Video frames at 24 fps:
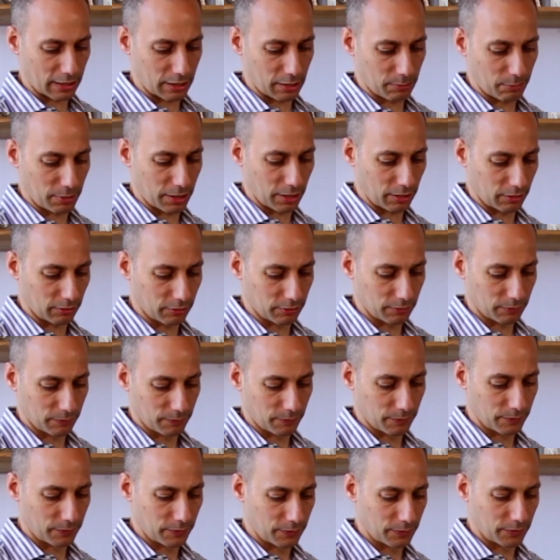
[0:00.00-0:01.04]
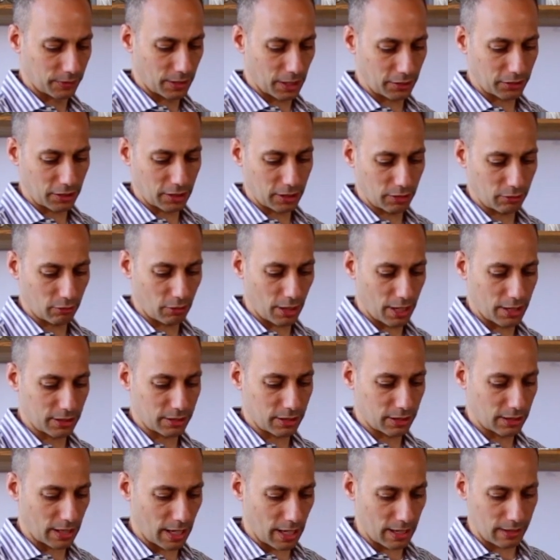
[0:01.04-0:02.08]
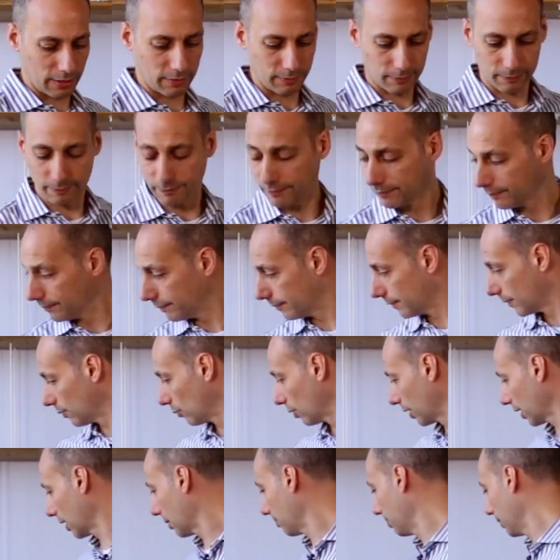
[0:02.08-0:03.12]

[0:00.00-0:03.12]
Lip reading: in the middle. Nothing crazy yet. We're going to